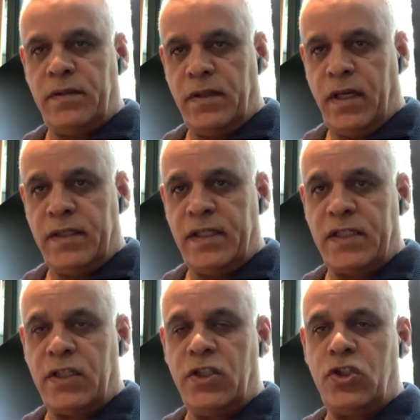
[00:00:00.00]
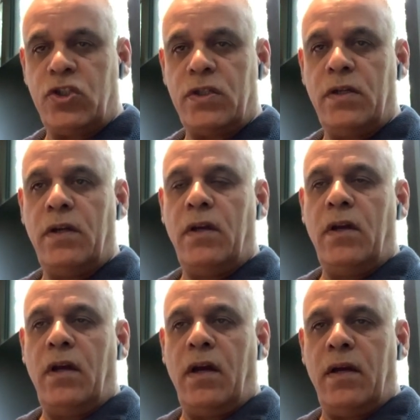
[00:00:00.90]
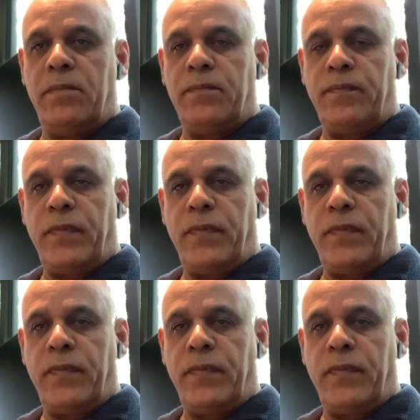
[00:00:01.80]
the easiest niche I'm